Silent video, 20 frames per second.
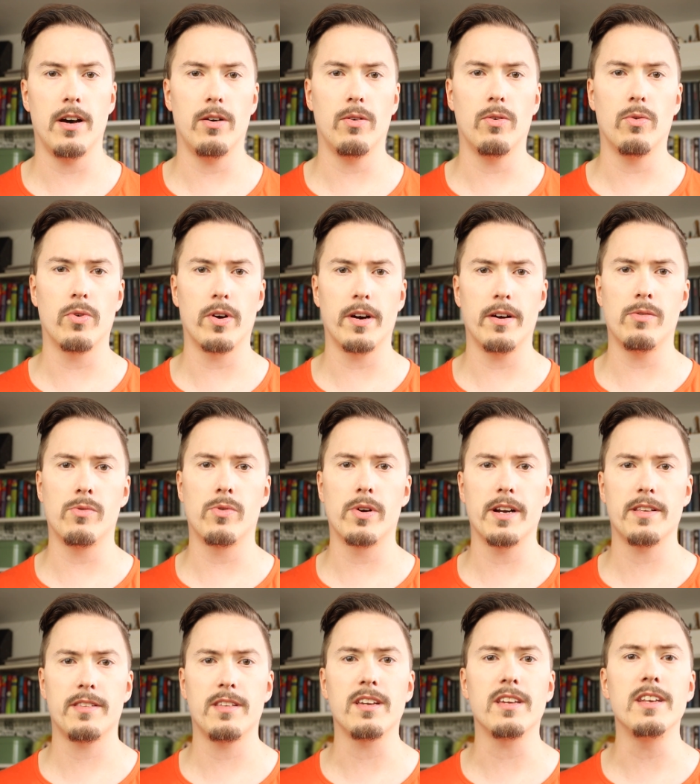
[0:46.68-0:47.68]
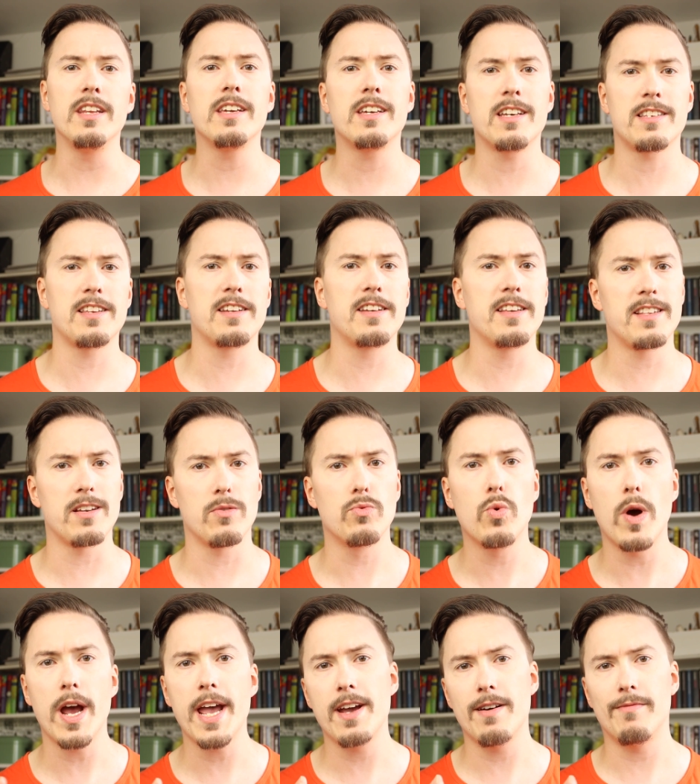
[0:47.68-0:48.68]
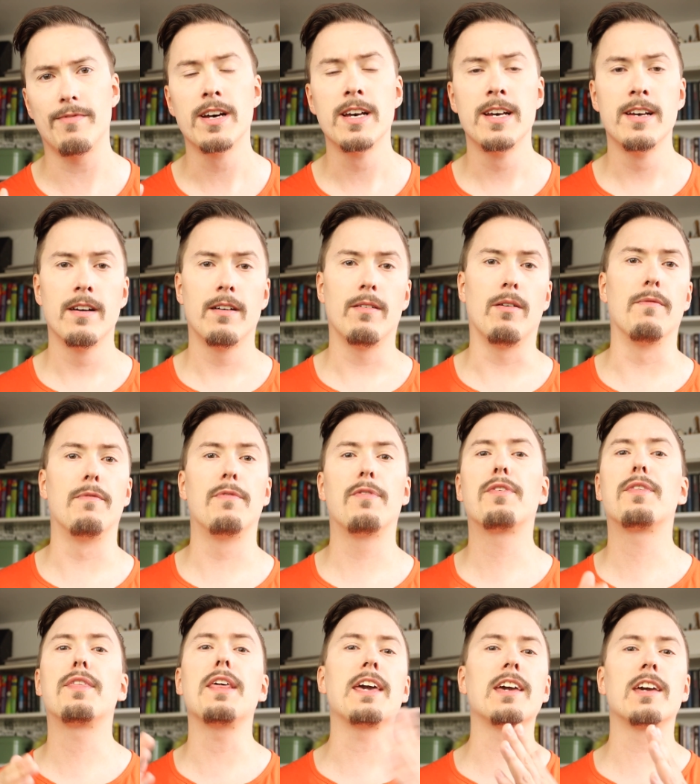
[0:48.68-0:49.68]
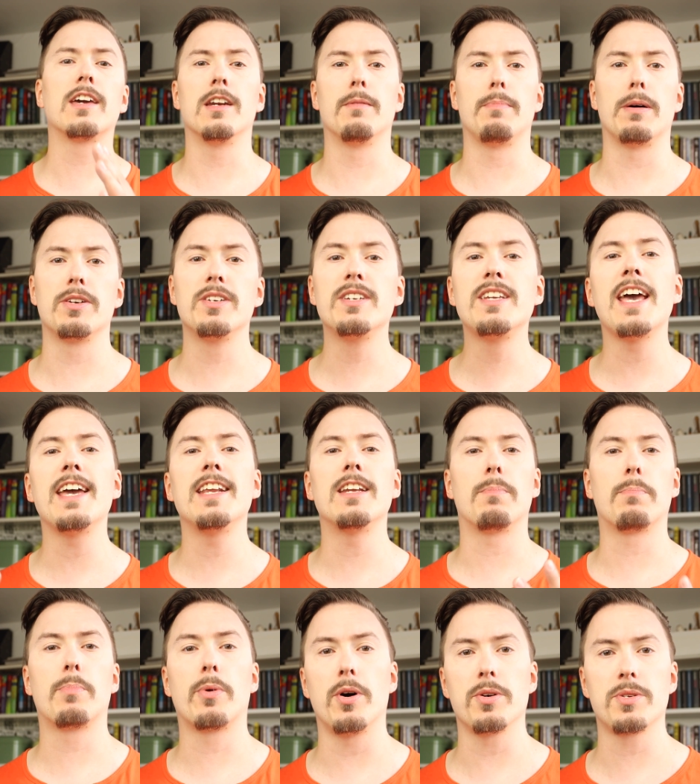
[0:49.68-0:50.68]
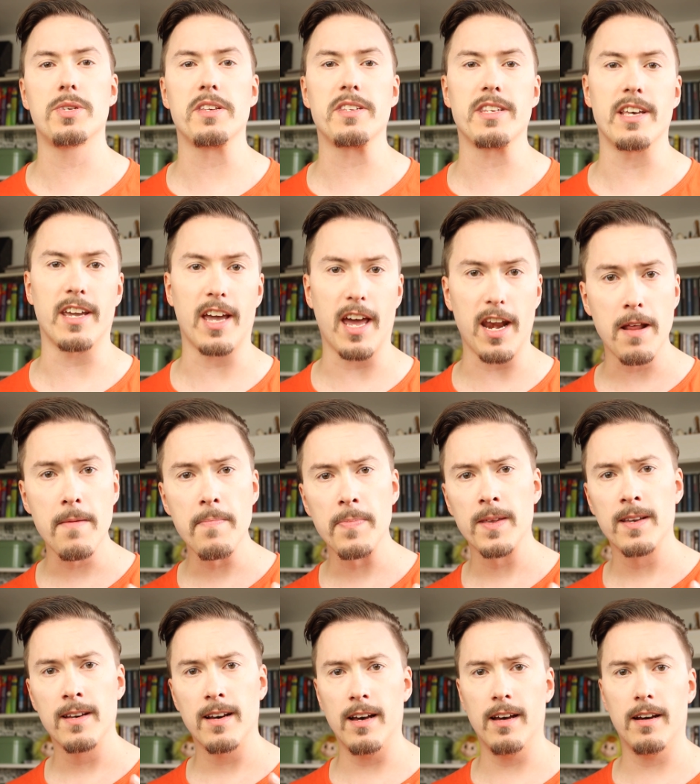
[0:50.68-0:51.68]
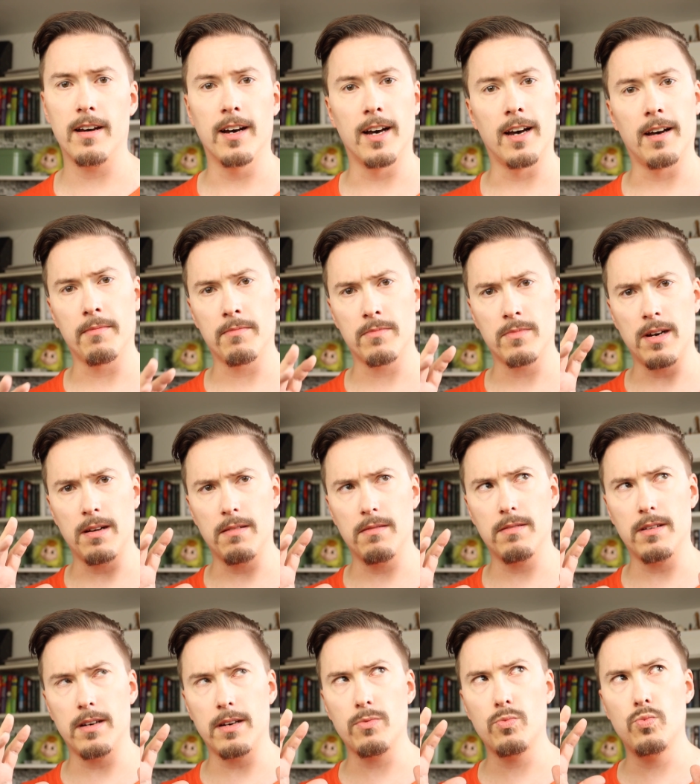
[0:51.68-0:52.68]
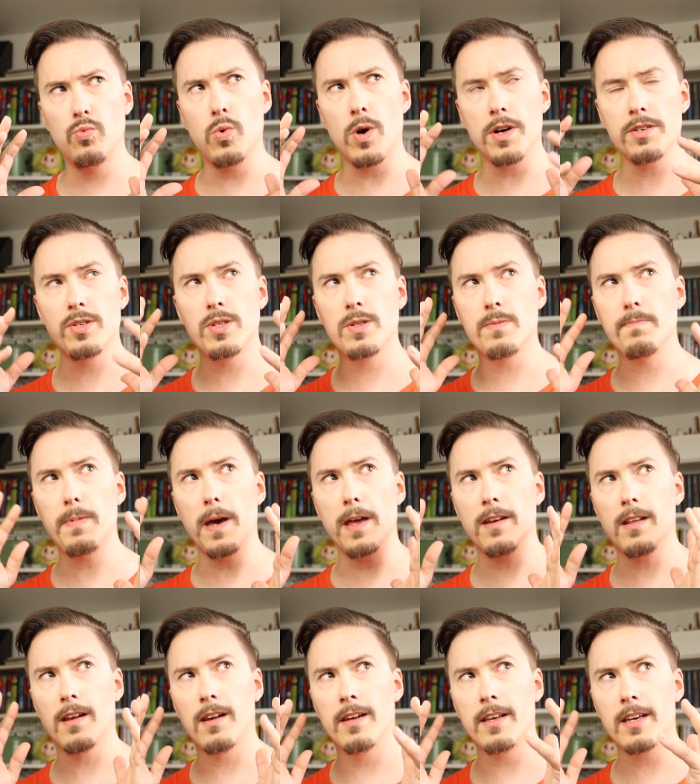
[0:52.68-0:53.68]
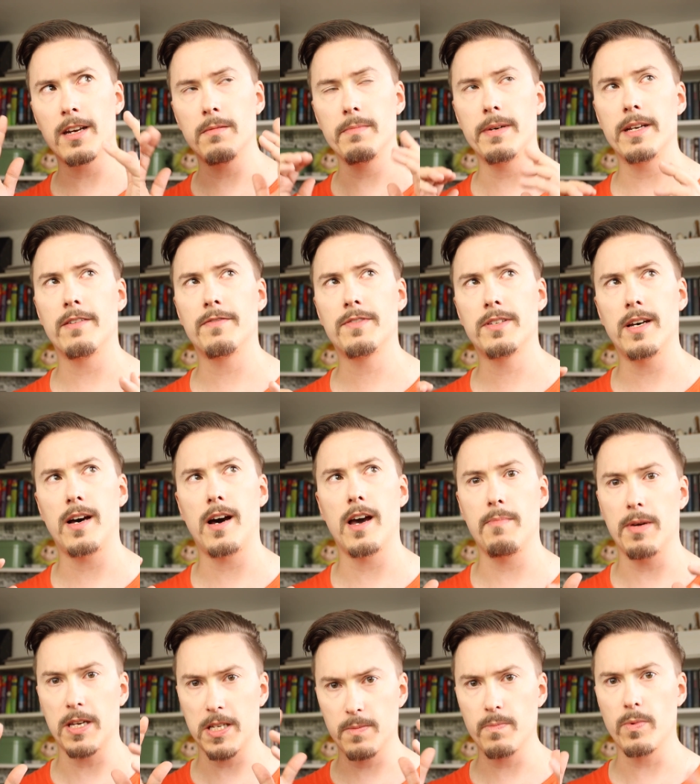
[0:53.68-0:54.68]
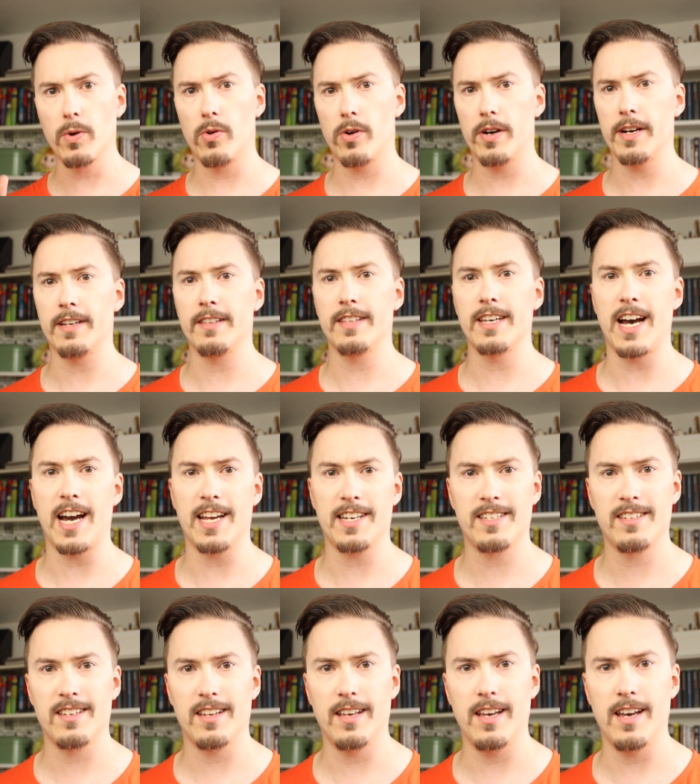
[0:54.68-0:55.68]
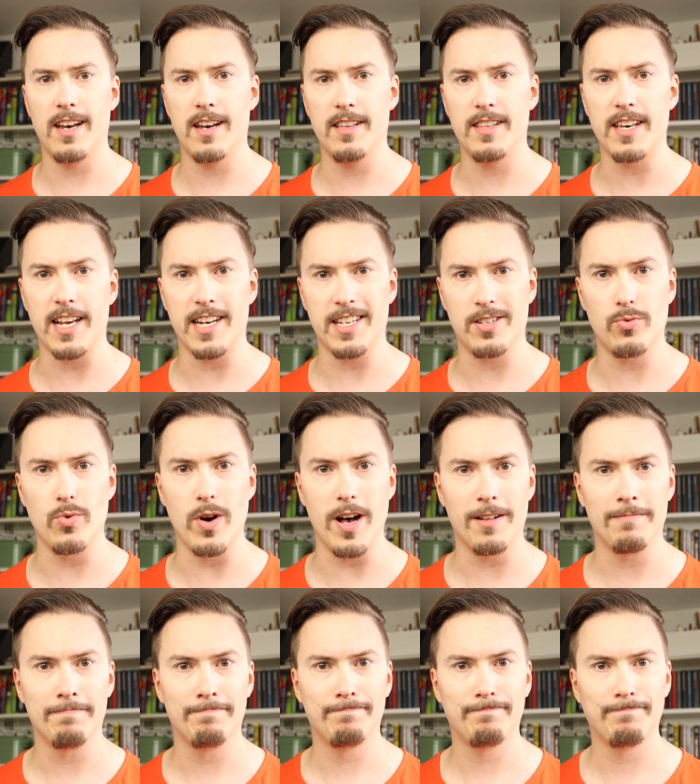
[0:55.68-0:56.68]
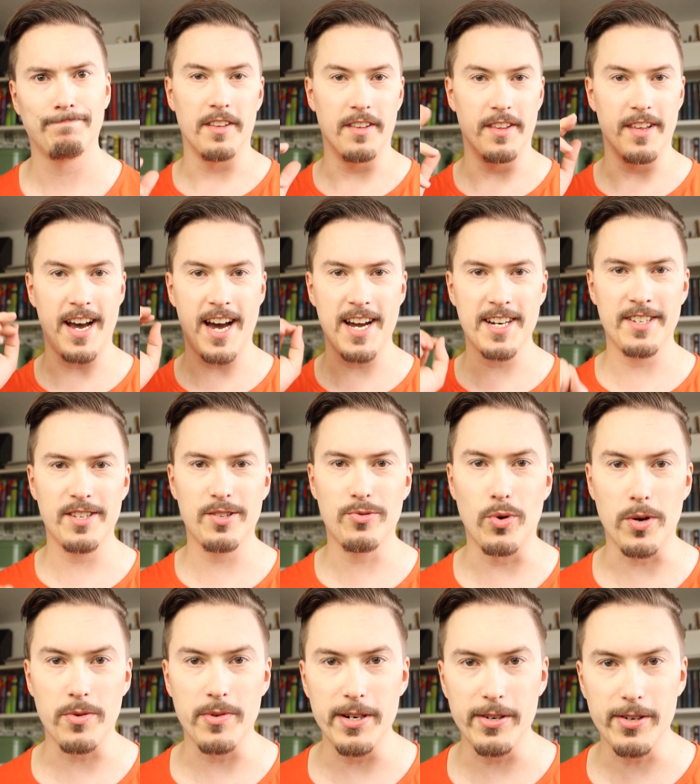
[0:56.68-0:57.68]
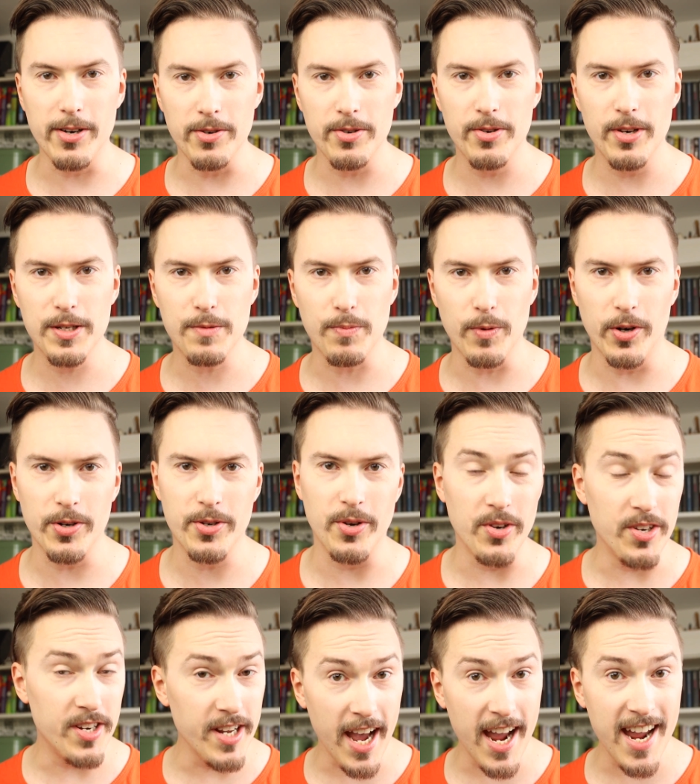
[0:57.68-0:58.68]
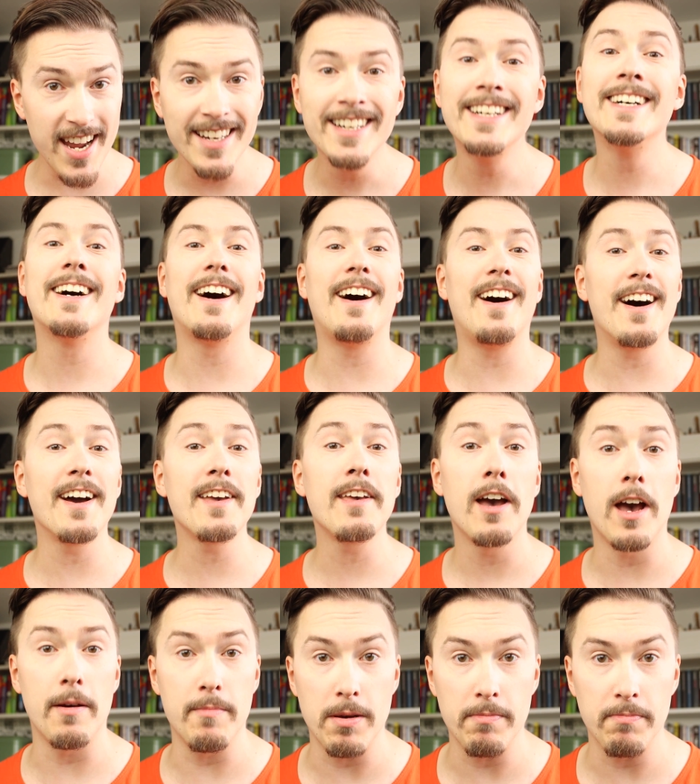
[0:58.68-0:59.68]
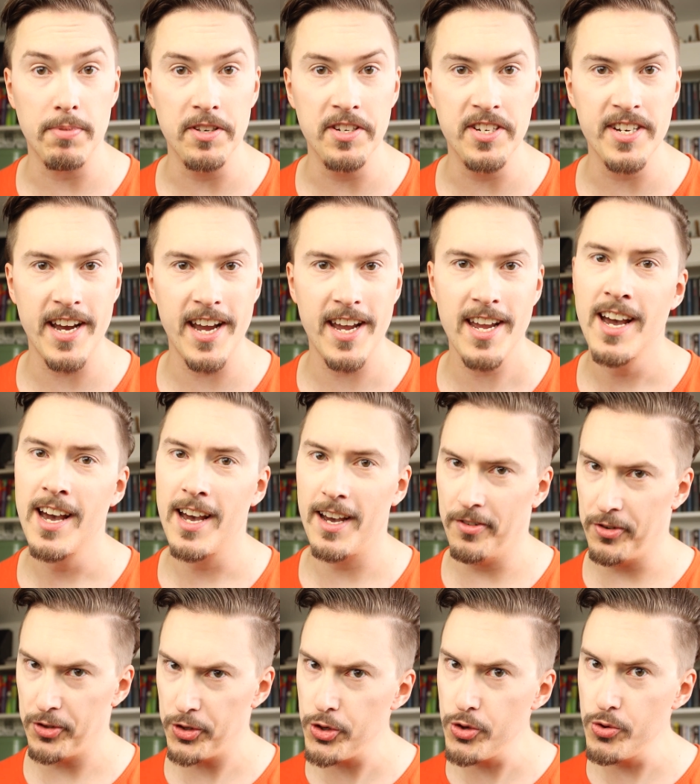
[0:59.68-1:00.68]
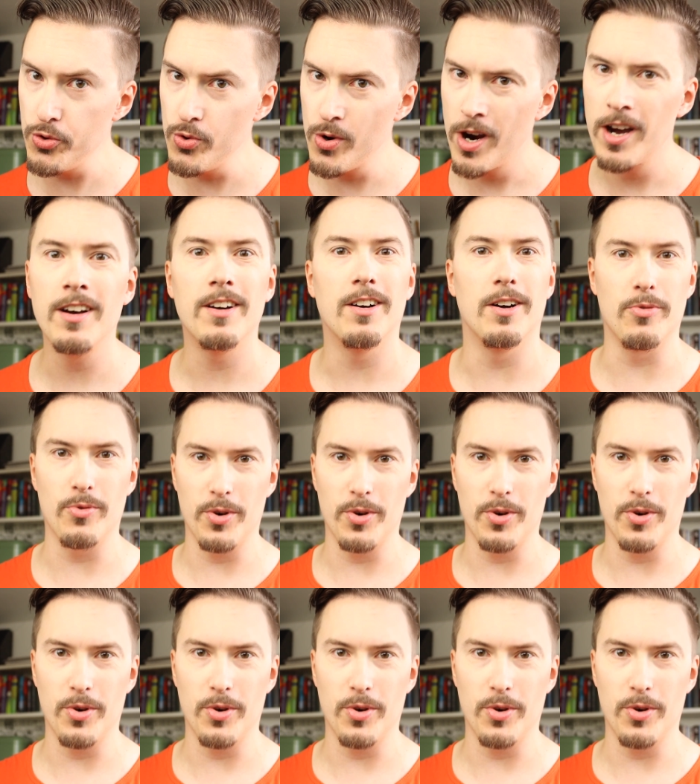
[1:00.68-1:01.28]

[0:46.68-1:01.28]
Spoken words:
or a technique as it is a way of thinking about data processing, and I want to spend a little bit of time exploring that as well. That is what we're going to explore today. I am MPJ and you are